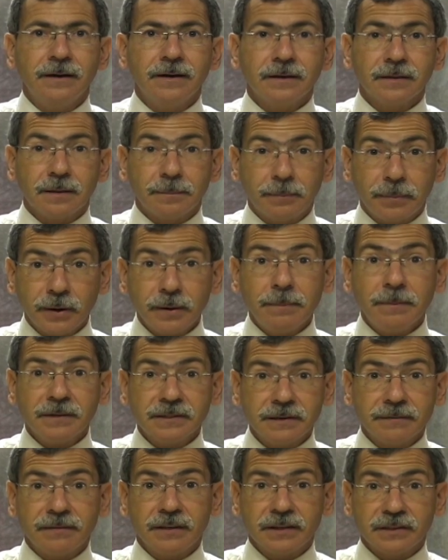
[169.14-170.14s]
The
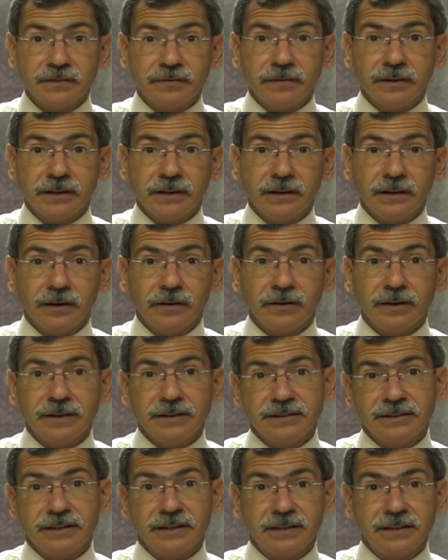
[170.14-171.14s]
purpose of this video
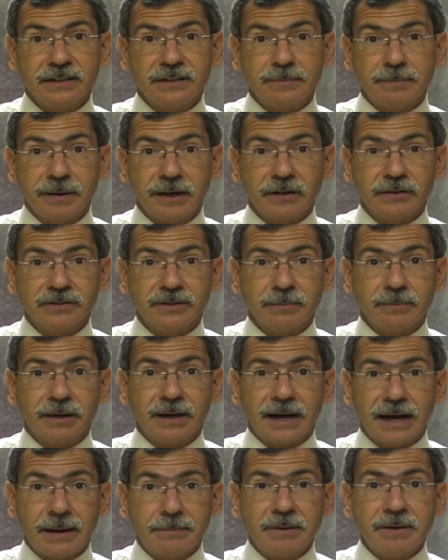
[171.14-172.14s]
is to dispel some
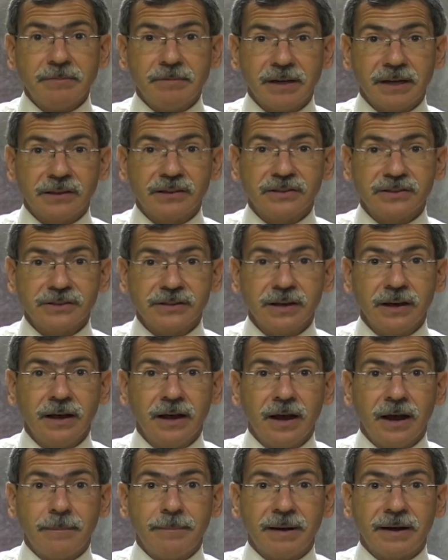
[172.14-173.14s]
common myths
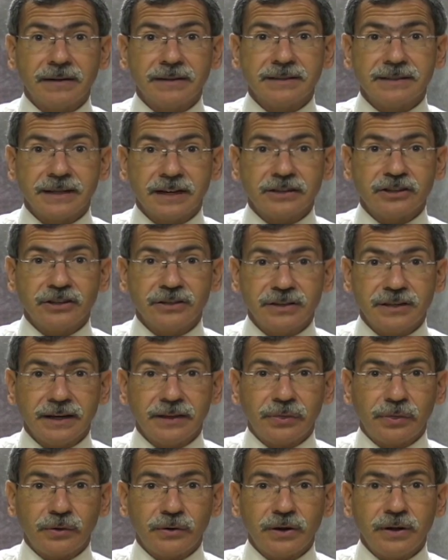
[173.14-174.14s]
about a Section
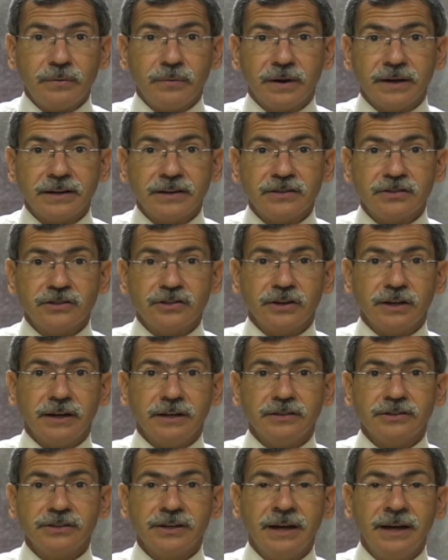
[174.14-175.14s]
1031
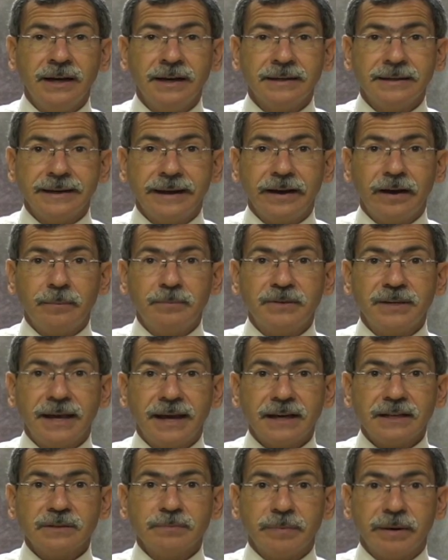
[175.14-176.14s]
exchange to help
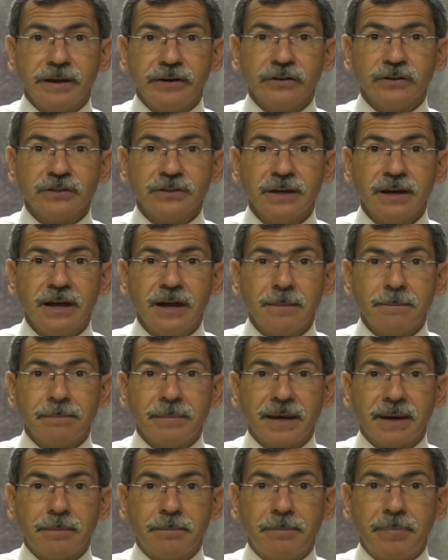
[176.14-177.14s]
taxpayers
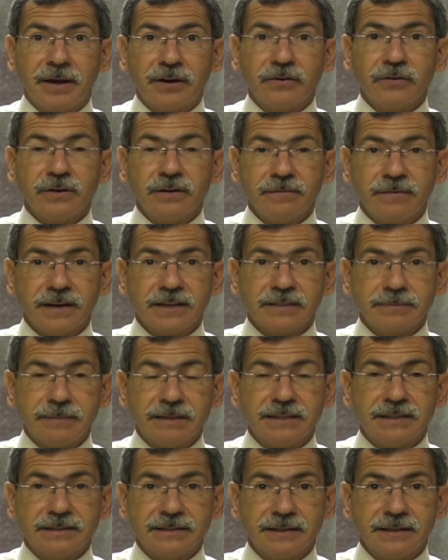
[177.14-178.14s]
make better
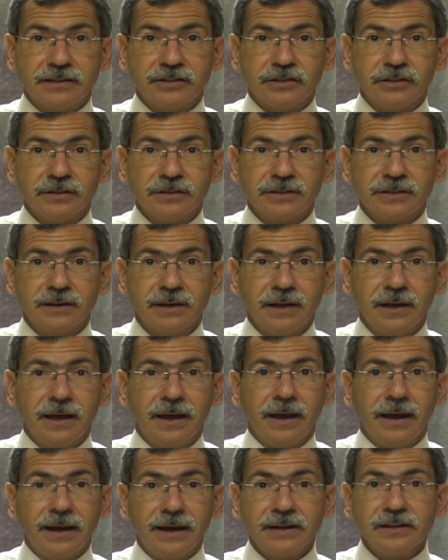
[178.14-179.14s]
investment decisions.
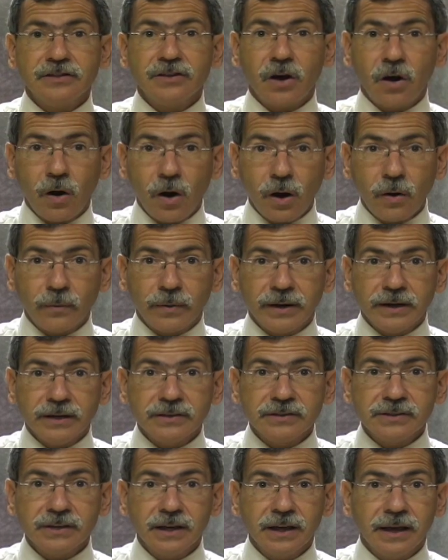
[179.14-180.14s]
As
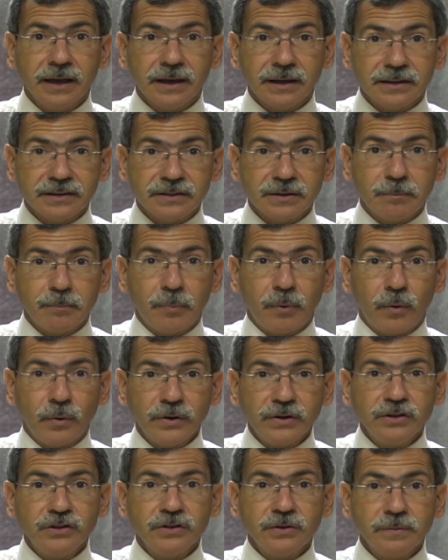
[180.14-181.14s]
always, it is
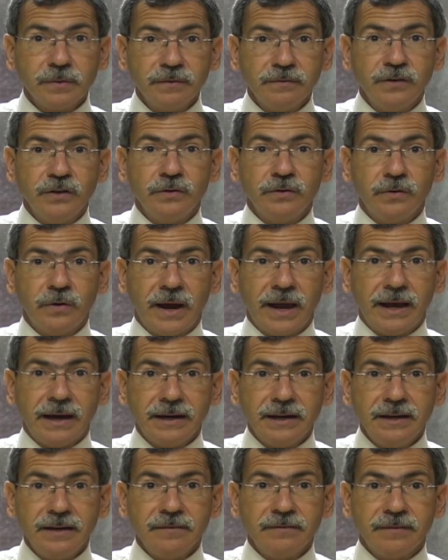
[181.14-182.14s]
important to review
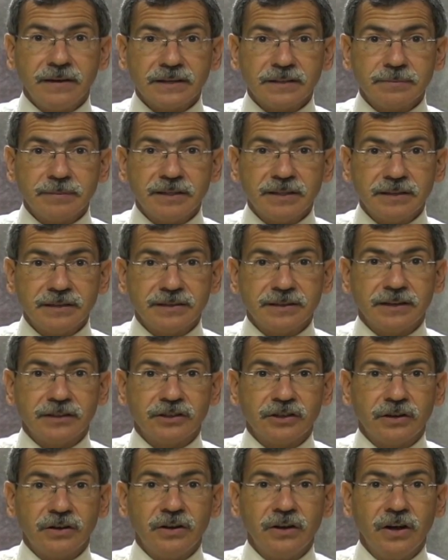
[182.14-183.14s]
any investment
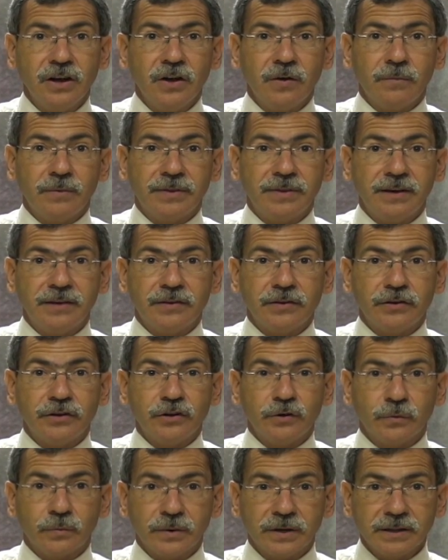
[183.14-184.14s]
decision with either
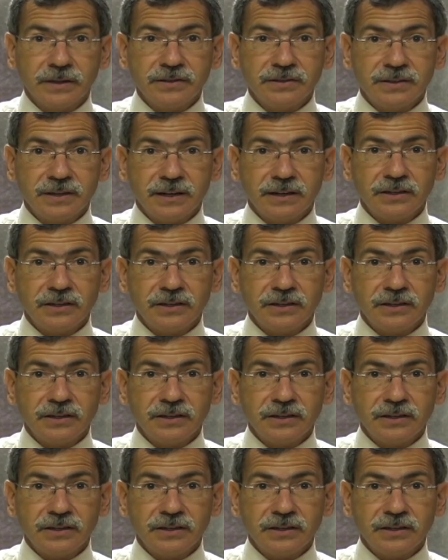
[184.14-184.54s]
your real estate